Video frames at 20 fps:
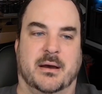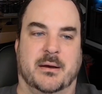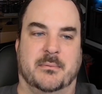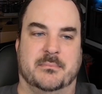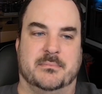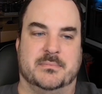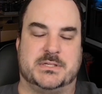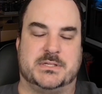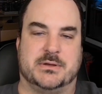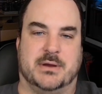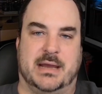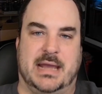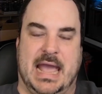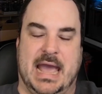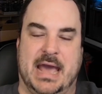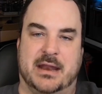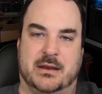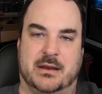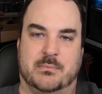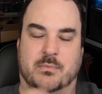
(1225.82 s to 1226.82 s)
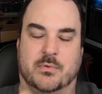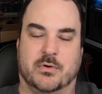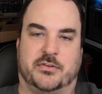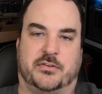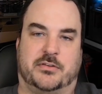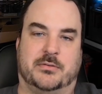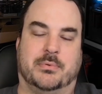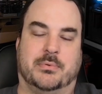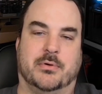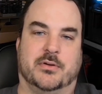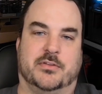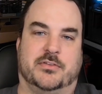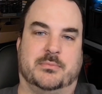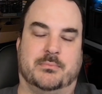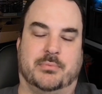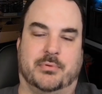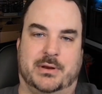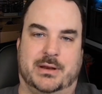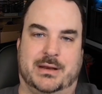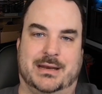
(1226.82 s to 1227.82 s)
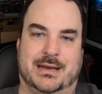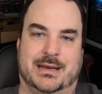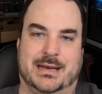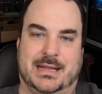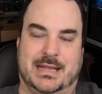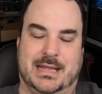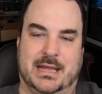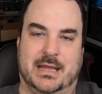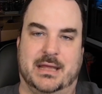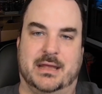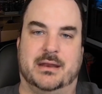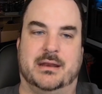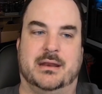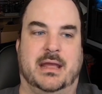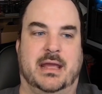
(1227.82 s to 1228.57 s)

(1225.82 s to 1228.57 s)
So I added more supports and printed it again,